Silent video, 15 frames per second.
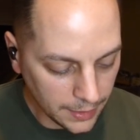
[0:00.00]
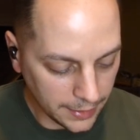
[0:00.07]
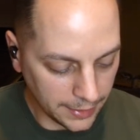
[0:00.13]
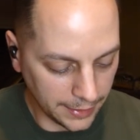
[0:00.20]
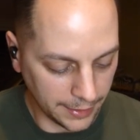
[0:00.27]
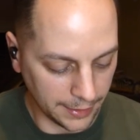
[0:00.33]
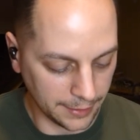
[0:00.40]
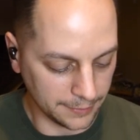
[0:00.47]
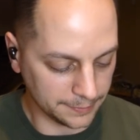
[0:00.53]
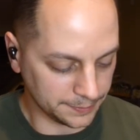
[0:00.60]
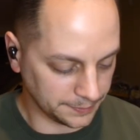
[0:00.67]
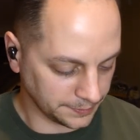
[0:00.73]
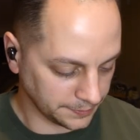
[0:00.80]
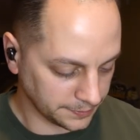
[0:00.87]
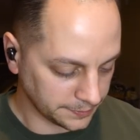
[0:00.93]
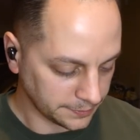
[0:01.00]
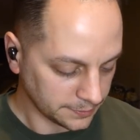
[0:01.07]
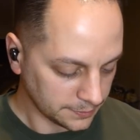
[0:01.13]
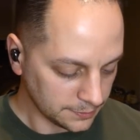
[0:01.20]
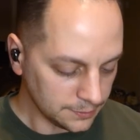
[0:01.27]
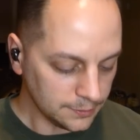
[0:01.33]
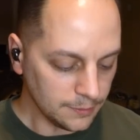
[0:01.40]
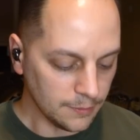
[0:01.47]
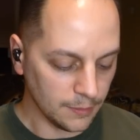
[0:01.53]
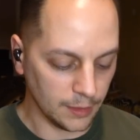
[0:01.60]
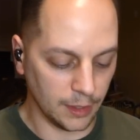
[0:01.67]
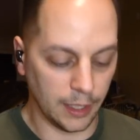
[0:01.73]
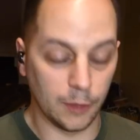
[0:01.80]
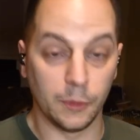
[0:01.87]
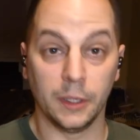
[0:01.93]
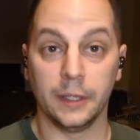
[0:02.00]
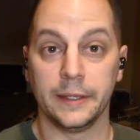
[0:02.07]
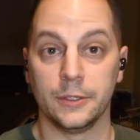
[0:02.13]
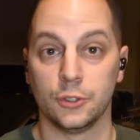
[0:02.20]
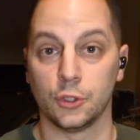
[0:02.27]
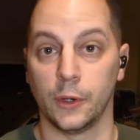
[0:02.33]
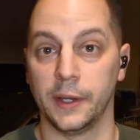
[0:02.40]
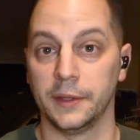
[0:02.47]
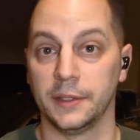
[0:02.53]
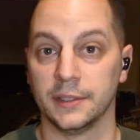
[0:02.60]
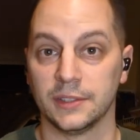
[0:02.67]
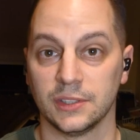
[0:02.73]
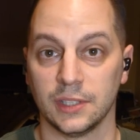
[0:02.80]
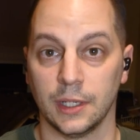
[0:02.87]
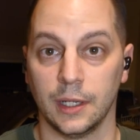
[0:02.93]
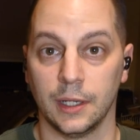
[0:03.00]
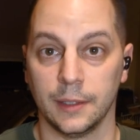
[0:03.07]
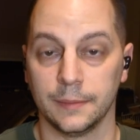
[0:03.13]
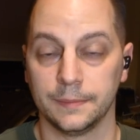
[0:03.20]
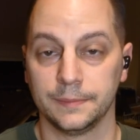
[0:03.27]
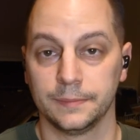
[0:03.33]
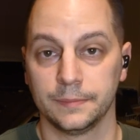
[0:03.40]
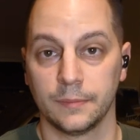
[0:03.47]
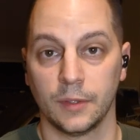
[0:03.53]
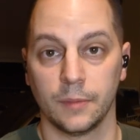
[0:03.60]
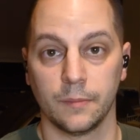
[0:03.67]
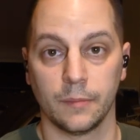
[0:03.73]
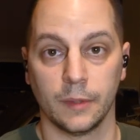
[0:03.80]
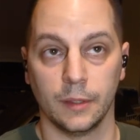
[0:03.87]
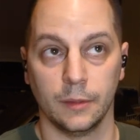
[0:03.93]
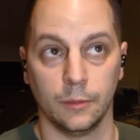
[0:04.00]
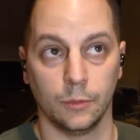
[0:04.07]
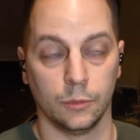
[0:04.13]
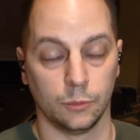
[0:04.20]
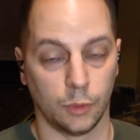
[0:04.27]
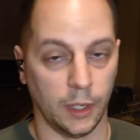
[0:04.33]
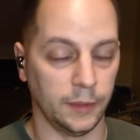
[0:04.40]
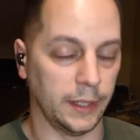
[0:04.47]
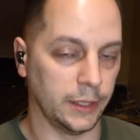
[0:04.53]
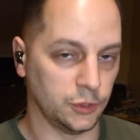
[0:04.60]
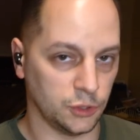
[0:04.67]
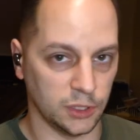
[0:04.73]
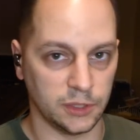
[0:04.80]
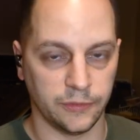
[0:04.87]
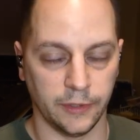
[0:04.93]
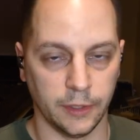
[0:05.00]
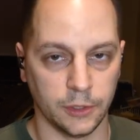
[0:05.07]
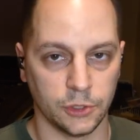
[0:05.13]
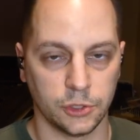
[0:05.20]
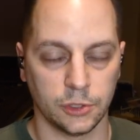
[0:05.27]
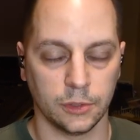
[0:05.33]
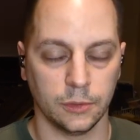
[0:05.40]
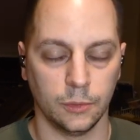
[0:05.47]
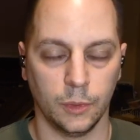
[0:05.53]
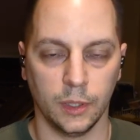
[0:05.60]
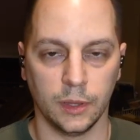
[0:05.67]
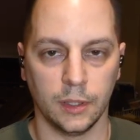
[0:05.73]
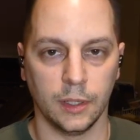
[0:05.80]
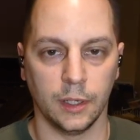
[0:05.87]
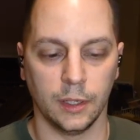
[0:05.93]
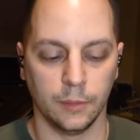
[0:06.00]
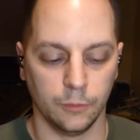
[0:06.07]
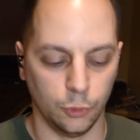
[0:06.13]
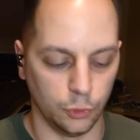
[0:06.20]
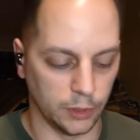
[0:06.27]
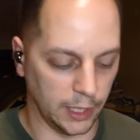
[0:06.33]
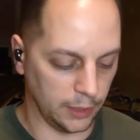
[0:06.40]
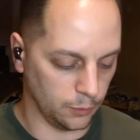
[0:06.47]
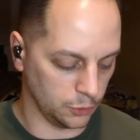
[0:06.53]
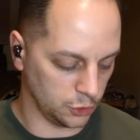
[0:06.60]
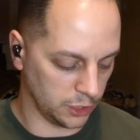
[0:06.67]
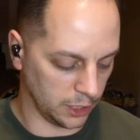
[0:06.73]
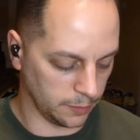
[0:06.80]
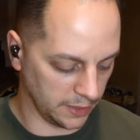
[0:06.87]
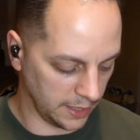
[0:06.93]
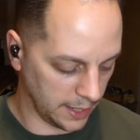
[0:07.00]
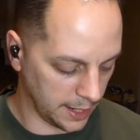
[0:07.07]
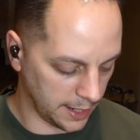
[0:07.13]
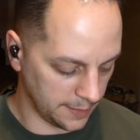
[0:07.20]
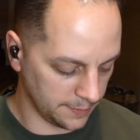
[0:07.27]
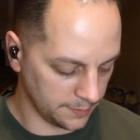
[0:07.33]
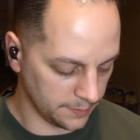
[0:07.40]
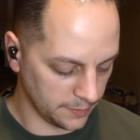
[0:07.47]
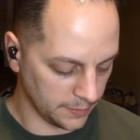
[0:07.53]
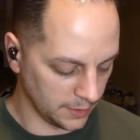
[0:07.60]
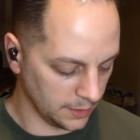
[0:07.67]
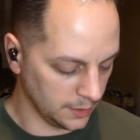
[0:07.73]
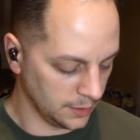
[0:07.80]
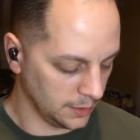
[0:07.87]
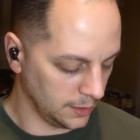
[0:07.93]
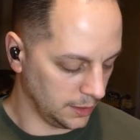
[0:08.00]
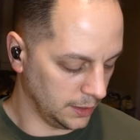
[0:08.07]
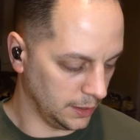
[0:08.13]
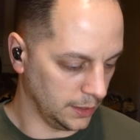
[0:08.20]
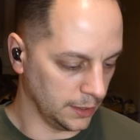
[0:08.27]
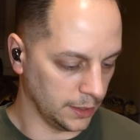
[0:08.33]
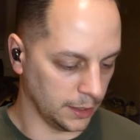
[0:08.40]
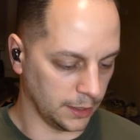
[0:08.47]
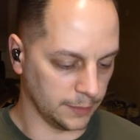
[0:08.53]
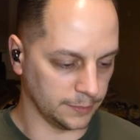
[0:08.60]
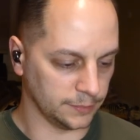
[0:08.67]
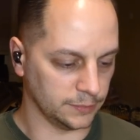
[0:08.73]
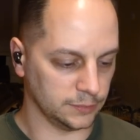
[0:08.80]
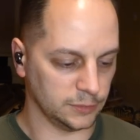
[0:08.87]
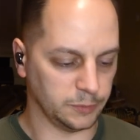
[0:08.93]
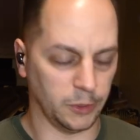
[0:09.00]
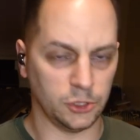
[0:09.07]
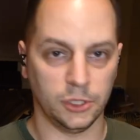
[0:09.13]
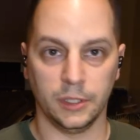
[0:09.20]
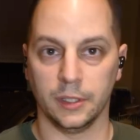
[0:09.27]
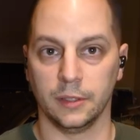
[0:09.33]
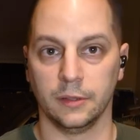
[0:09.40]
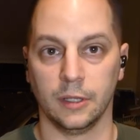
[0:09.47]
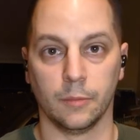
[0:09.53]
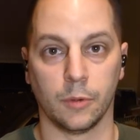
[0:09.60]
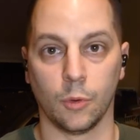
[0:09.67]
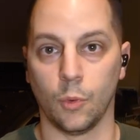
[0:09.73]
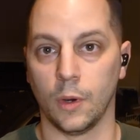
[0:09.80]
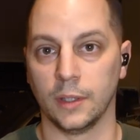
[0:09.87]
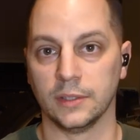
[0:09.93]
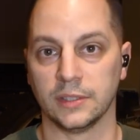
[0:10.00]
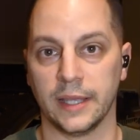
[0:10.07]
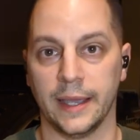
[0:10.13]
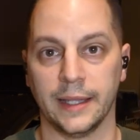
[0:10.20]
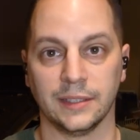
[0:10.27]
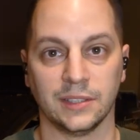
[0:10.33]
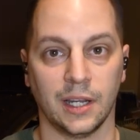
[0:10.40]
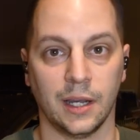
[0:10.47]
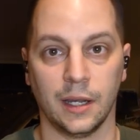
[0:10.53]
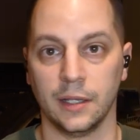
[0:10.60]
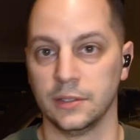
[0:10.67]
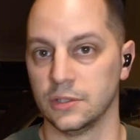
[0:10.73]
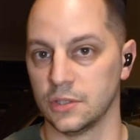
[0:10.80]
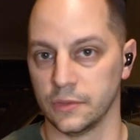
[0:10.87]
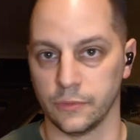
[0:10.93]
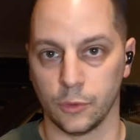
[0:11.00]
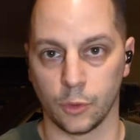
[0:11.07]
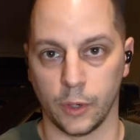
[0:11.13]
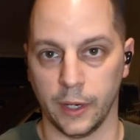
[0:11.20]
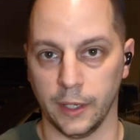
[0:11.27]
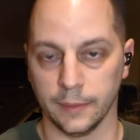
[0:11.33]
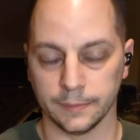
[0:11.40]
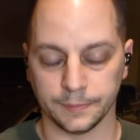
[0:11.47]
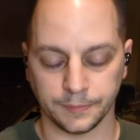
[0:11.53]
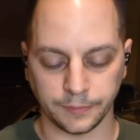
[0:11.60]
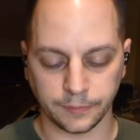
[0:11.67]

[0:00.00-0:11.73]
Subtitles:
And I really enjoyed this run that just finished with Moon Knight with Jed McKay. He, especially the number ones, they had tons of great